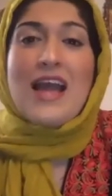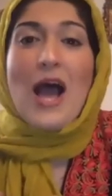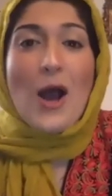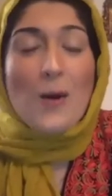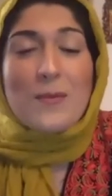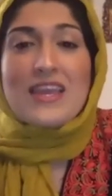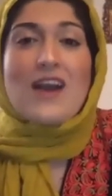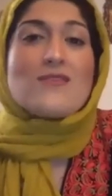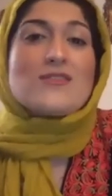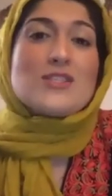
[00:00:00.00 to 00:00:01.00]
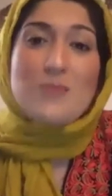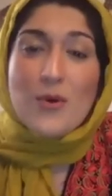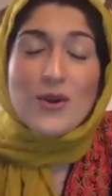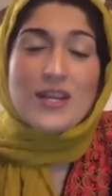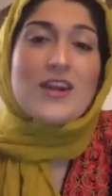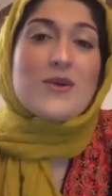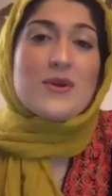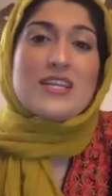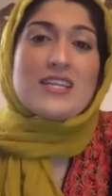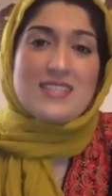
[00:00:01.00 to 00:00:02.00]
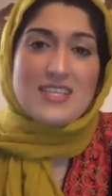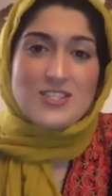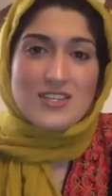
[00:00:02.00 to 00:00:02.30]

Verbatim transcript: helping out, supporting our organization.